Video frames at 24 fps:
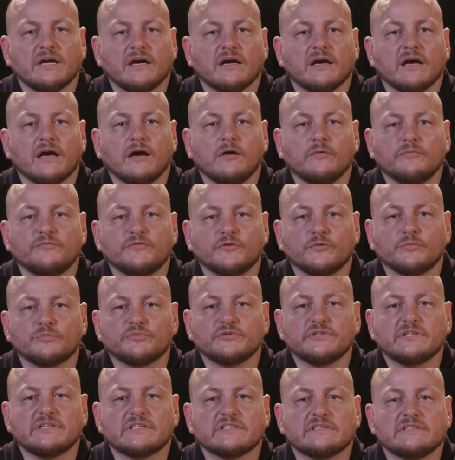a helpful
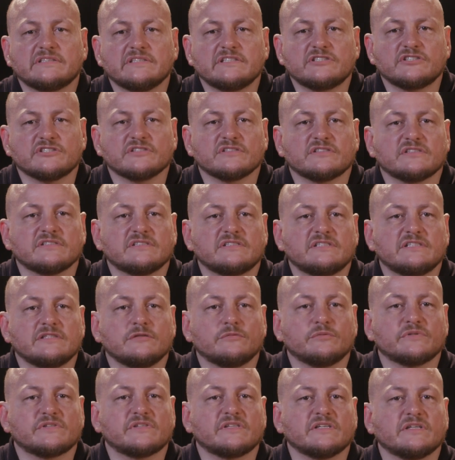precondition to deal
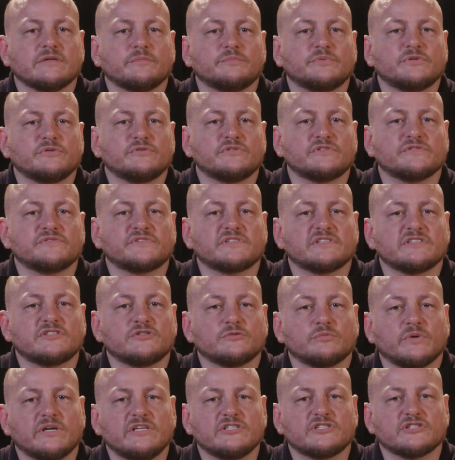with the abusive
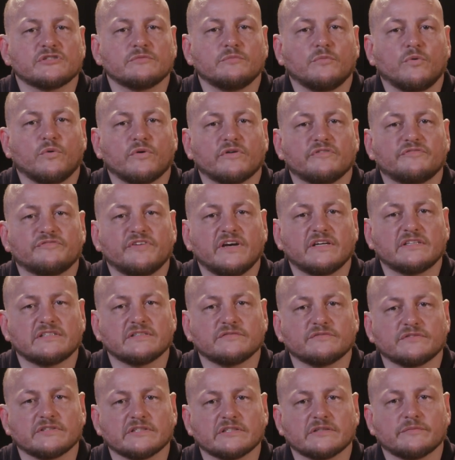situation more
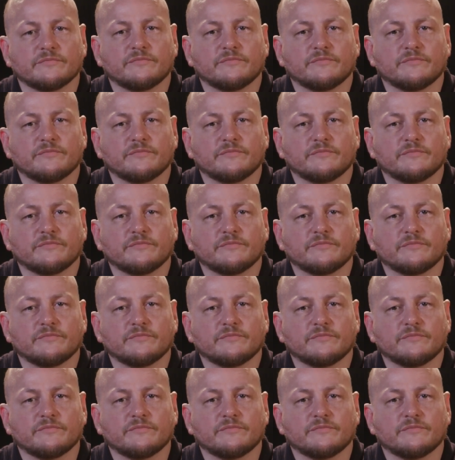effectively.